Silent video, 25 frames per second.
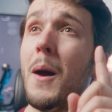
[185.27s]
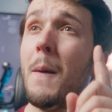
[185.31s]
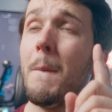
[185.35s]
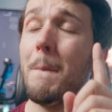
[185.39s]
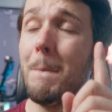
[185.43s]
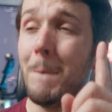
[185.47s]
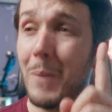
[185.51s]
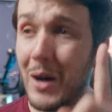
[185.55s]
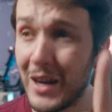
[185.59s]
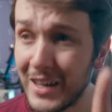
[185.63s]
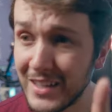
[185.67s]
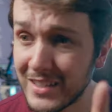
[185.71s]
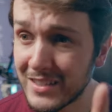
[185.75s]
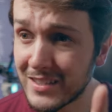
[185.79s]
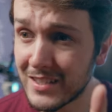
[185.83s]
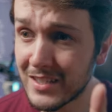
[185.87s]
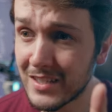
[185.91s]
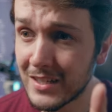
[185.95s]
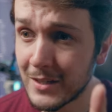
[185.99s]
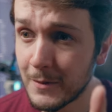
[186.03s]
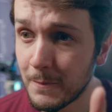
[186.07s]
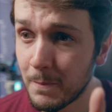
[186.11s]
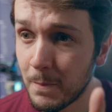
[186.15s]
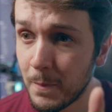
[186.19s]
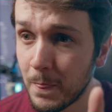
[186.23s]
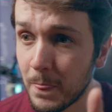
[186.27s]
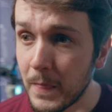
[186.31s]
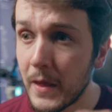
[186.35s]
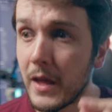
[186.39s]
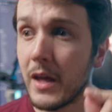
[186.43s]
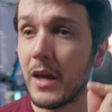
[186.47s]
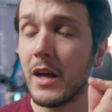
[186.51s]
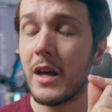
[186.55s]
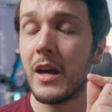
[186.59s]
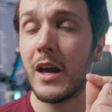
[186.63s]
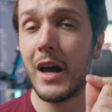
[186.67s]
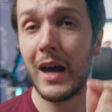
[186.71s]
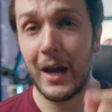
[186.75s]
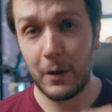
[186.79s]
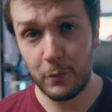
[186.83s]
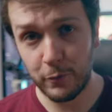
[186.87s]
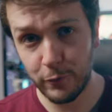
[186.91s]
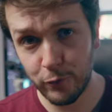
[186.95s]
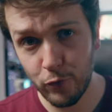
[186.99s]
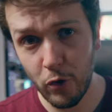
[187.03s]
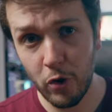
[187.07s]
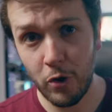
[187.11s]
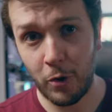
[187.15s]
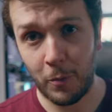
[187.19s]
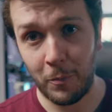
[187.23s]
But I was
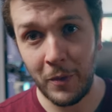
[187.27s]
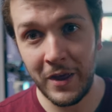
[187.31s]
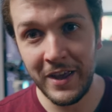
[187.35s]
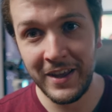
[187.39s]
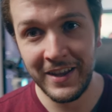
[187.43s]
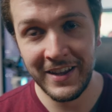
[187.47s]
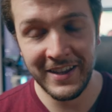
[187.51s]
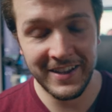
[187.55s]
wrong.